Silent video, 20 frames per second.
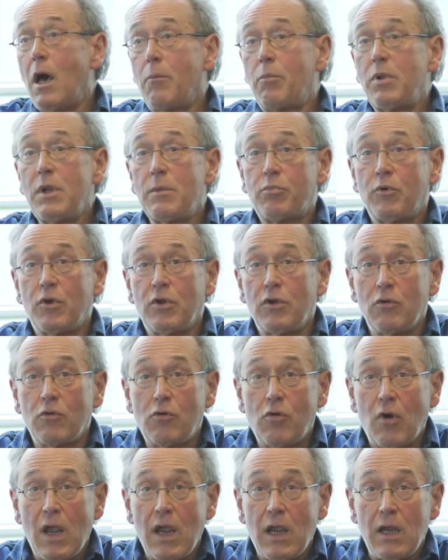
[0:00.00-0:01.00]
People in
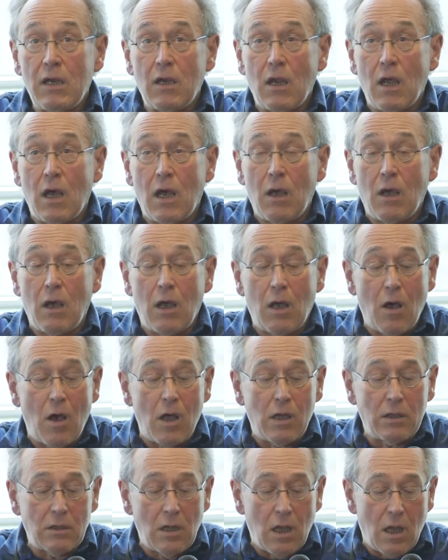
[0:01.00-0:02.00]
Ukraine
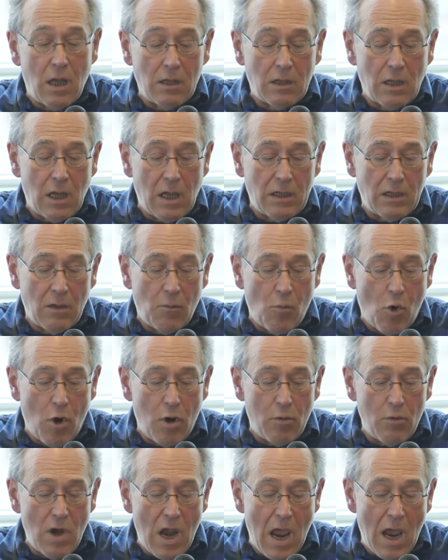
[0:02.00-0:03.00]
in the more
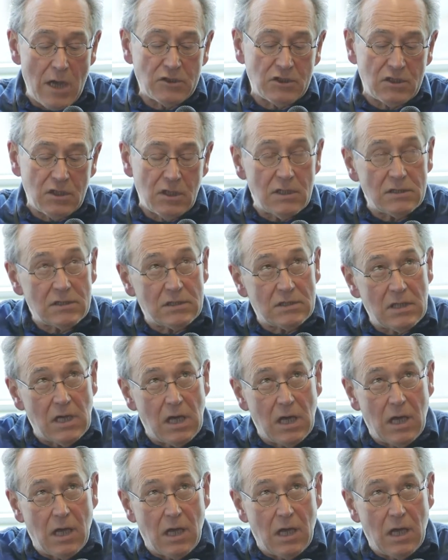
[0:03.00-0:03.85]
nationalist